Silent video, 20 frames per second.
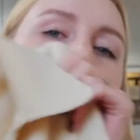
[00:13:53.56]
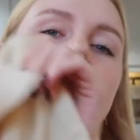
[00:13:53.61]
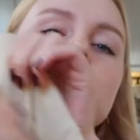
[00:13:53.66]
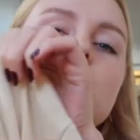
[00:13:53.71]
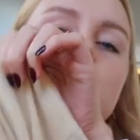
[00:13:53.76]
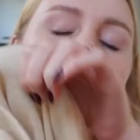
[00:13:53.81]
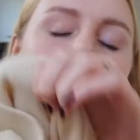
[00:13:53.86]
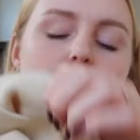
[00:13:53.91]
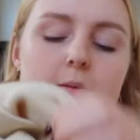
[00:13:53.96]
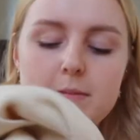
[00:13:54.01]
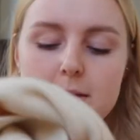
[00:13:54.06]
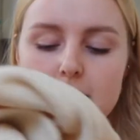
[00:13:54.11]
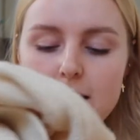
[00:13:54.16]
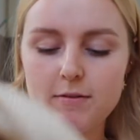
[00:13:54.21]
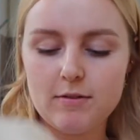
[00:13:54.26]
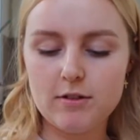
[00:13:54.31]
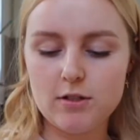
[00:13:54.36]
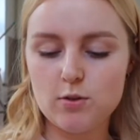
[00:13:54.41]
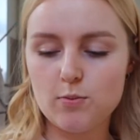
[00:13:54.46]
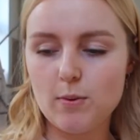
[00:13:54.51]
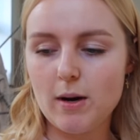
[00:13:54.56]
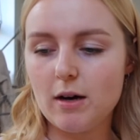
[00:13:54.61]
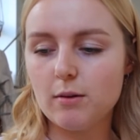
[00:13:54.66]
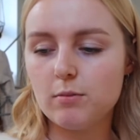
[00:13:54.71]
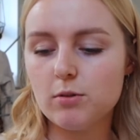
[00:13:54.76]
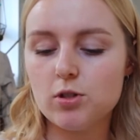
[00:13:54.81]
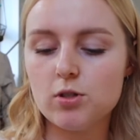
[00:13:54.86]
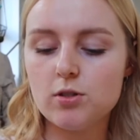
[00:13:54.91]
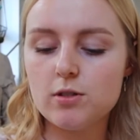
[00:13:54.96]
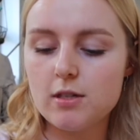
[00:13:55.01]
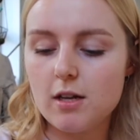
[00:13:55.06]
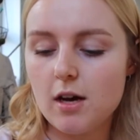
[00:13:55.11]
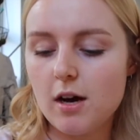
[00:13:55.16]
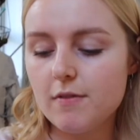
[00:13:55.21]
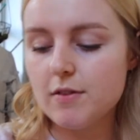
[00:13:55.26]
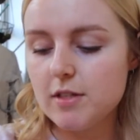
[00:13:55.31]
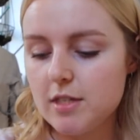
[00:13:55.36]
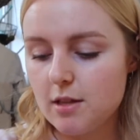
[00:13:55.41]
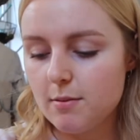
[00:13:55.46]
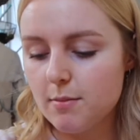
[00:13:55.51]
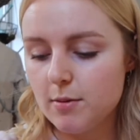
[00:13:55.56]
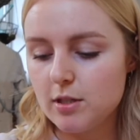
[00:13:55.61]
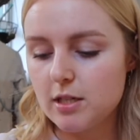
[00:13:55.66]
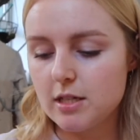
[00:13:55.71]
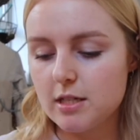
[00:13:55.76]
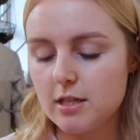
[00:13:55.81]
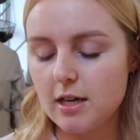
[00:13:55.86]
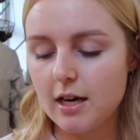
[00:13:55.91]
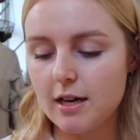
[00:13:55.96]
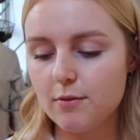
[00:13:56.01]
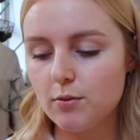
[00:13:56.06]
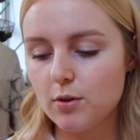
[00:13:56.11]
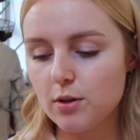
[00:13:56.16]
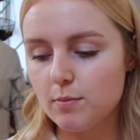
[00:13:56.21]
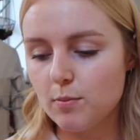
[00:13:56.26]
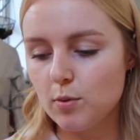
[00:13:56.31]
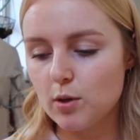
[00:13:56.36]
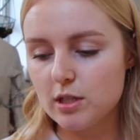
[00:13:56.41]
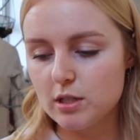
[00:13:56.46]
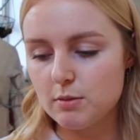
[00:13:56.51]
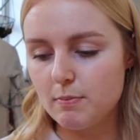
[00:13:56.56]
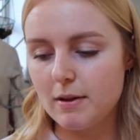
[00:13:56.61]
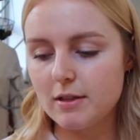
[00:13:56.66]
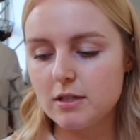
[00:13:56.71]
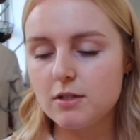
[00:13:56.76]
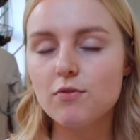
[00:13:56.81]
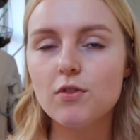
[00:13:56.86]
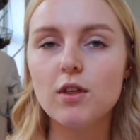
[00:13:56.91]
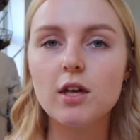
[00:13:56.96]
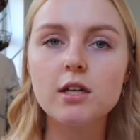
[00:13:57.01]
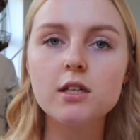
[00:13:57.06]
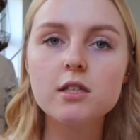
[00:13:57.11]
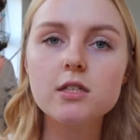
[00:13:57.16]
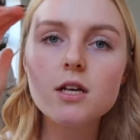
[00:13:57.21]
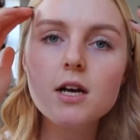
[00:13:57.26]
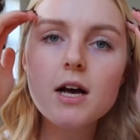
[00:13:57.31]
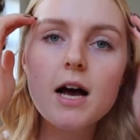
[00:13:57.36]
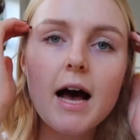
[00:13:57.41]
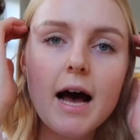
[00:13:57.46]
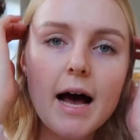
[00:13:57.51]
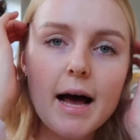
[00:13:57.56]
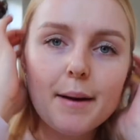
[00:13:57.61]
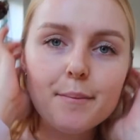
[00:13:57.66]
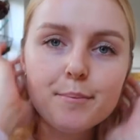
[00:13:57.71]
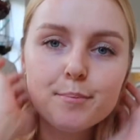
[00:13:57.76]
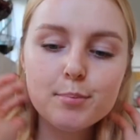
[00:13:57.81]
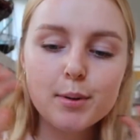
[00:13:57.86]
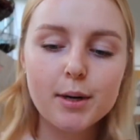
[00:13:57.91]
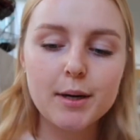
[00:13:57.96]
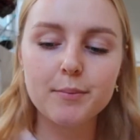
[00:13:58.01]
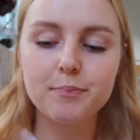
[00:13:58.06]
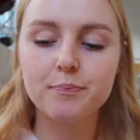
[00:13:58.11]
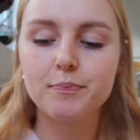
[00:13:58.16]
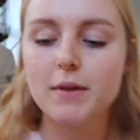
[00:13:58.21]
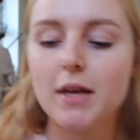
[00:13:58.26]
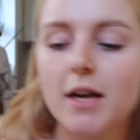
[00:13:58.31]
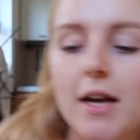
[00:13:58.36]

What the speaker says: so I'm keeping that one as well, which is obviously the most, kind of one of the more expensive things. But